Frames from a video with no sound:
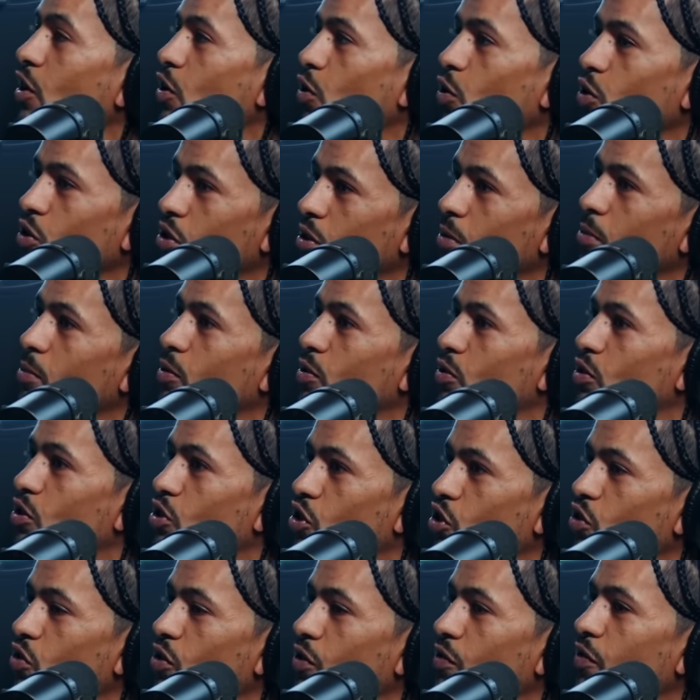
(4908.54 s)
there across the
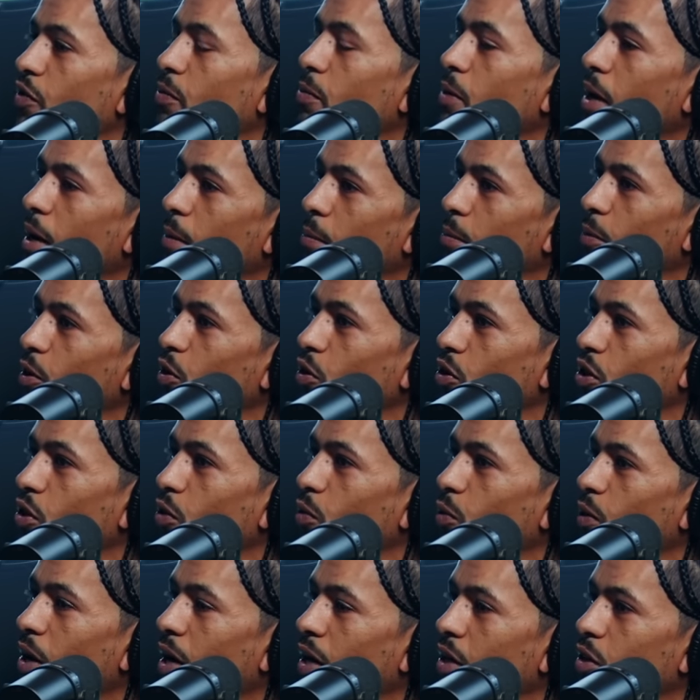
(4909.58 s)
street from that
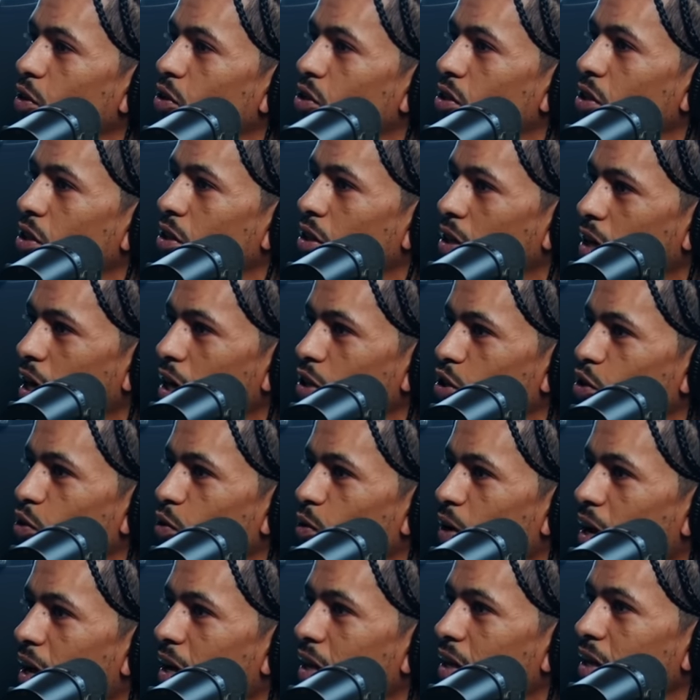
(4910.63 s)
building where I used to
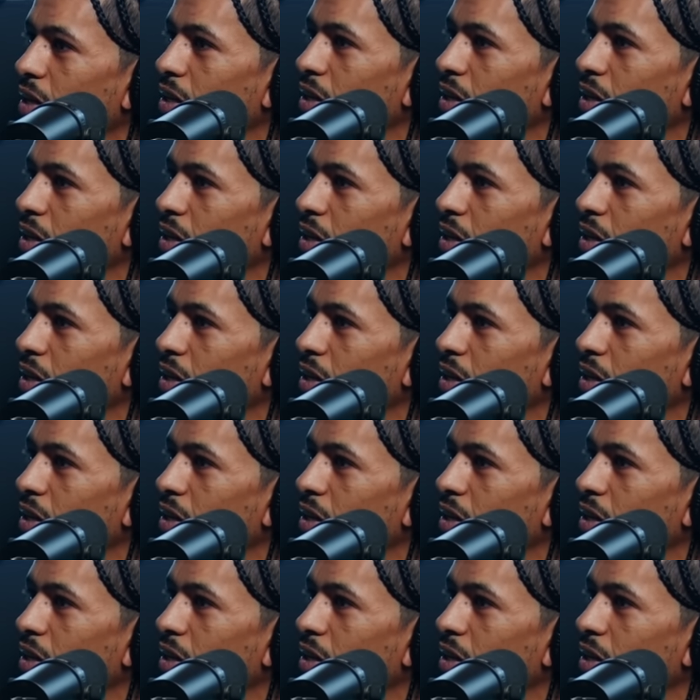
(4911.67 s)
hustle at.